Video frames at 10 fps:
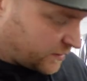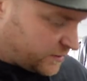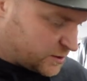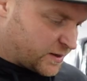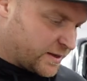
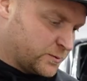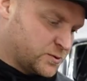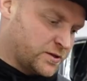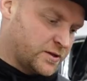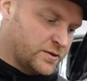this pipe that
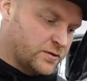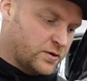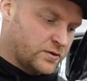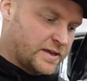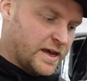was on the
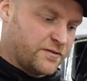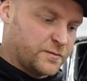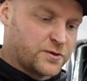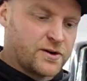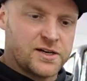car
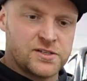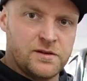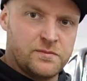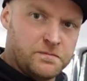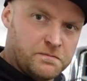from the crash.
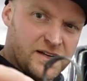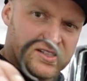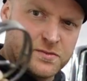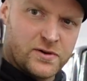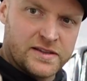It
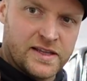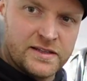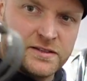managed to bend that